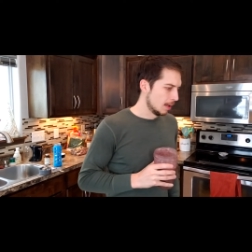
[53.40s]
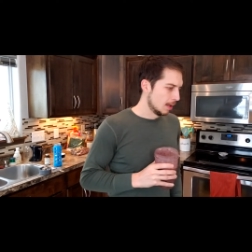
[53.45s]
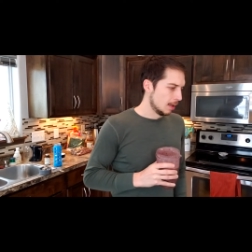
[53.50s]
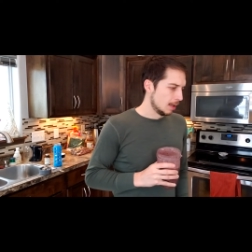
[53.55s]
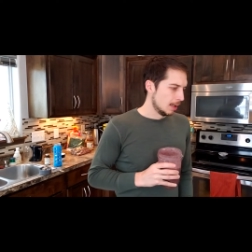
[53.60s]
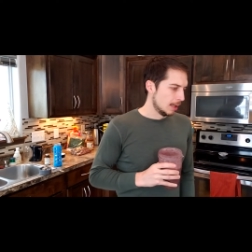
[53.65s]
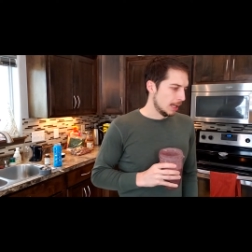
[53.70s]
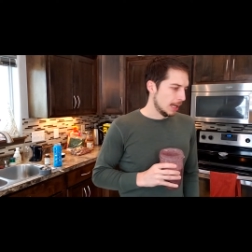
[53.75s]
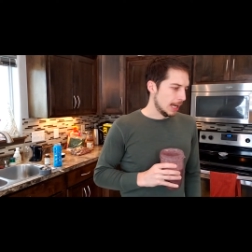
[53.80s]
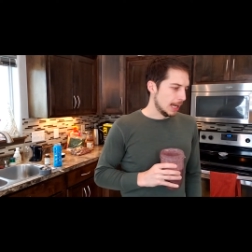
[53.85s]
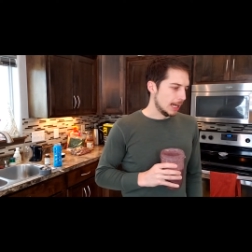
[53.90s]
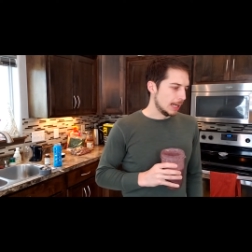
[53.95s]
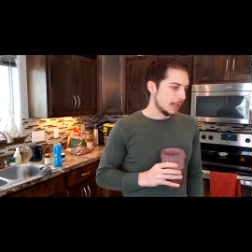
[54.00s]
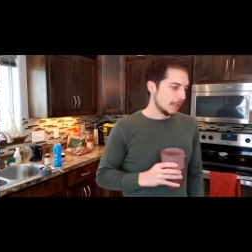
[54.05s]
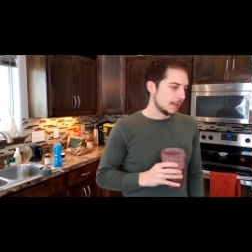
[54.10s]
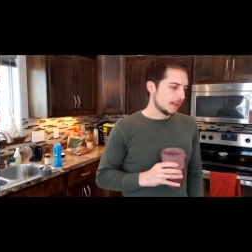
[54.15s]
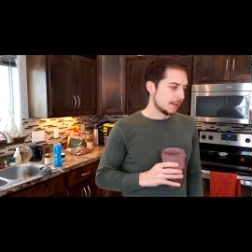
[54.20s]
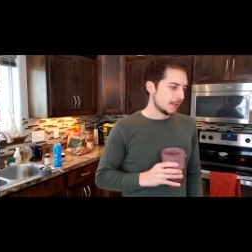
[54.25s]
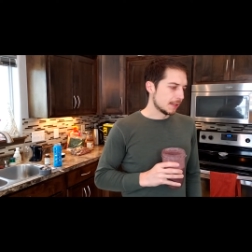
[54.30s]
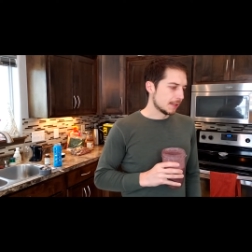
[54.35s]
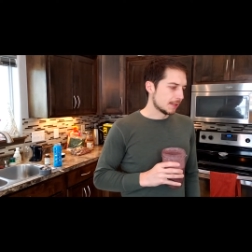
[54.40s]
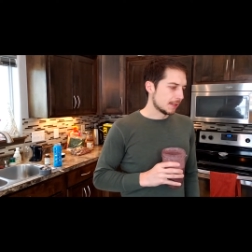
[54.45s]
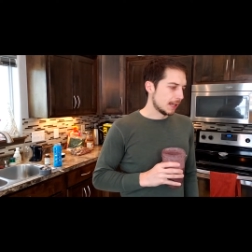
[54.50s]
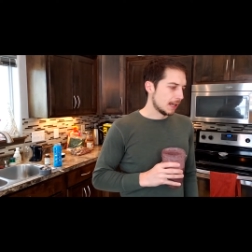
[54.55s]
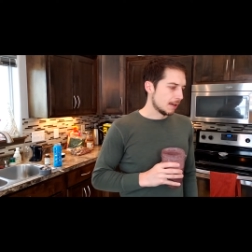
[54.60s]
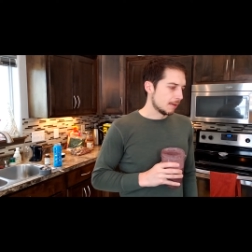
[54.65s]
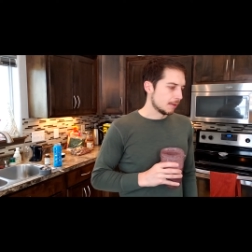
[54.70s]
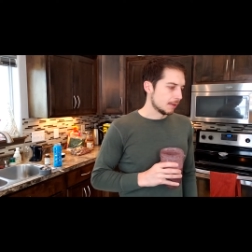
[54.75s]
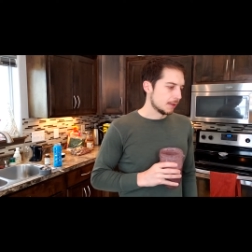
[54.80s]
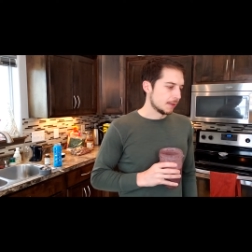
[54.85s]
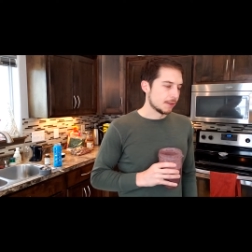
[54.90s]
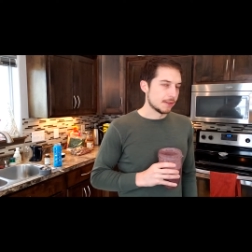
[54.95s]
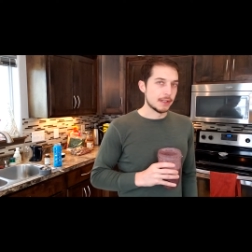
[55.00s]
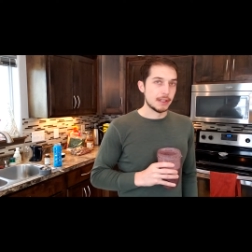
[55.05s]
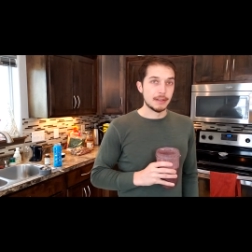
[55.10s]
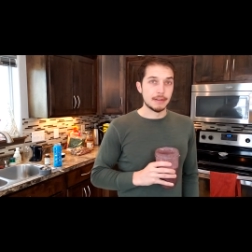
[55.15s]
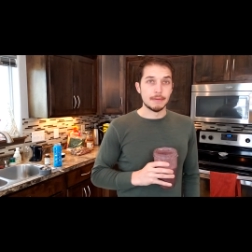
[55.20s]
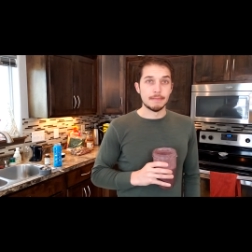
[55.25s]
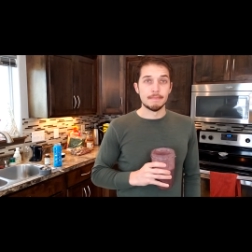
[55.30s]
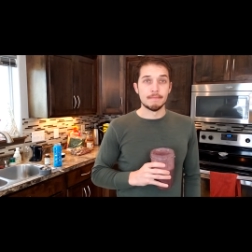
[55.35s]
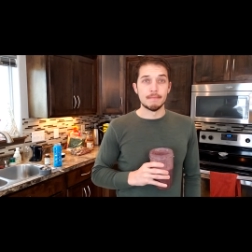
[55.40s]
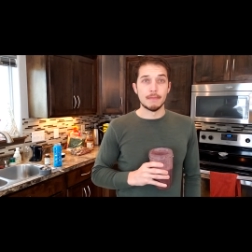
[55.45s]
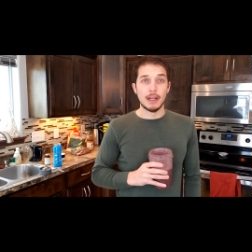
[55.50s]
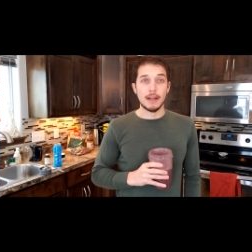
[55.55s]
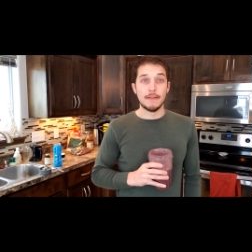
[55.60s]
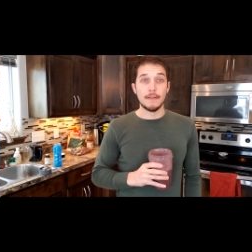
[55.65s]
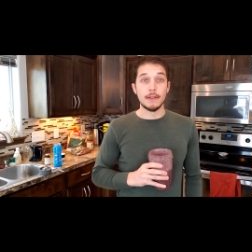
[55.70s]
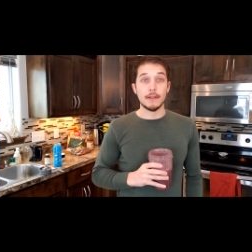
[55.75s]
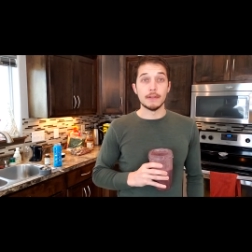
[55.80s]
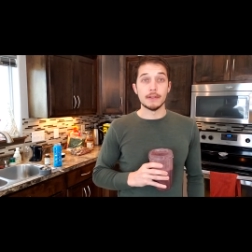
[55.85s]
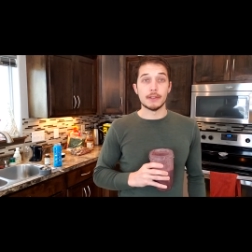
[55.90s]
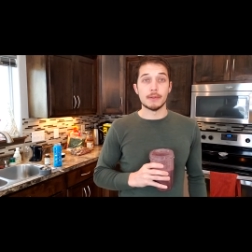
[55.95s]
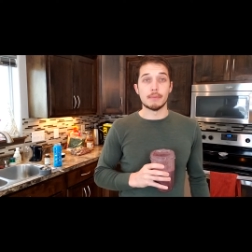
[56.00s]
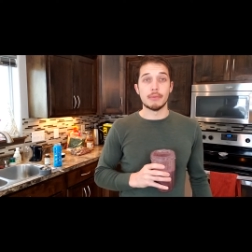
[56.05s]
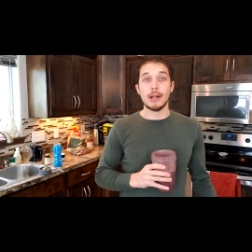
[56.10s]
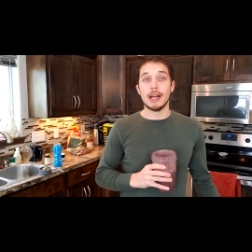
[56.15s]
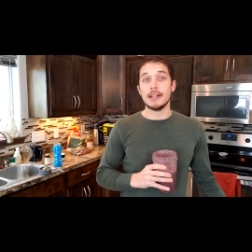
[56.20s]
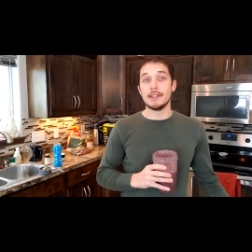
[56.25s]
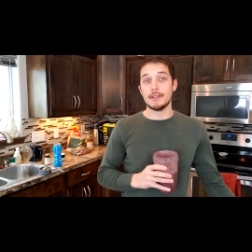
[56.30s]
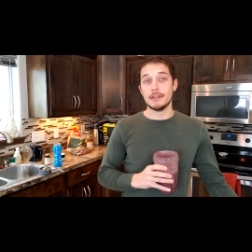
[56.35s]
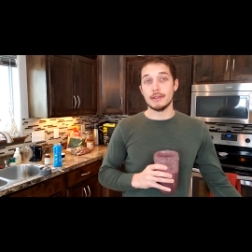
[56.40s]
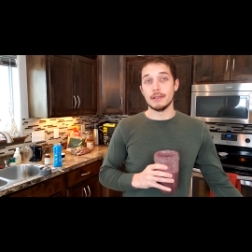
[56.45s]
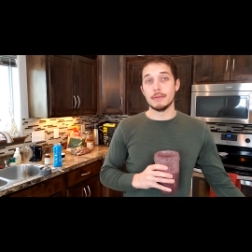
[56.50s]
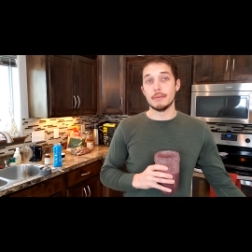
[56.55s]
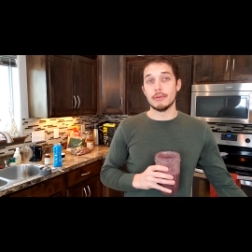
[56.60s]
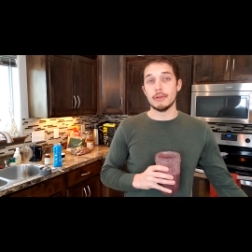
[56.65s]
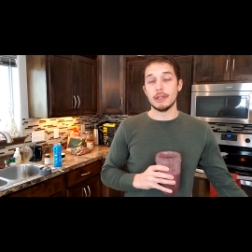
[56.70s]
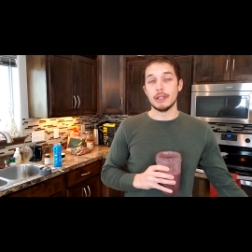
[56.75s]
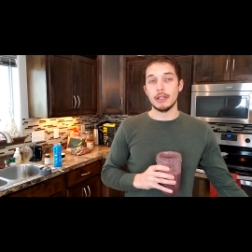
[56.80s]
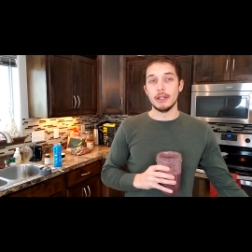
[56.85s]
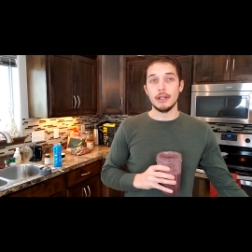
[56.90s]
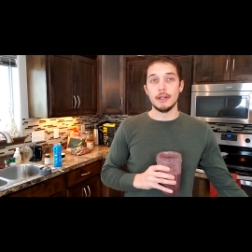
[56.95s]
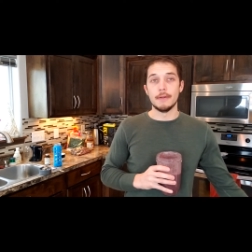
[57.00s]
86 hours, and I feel surprisingly pretty good.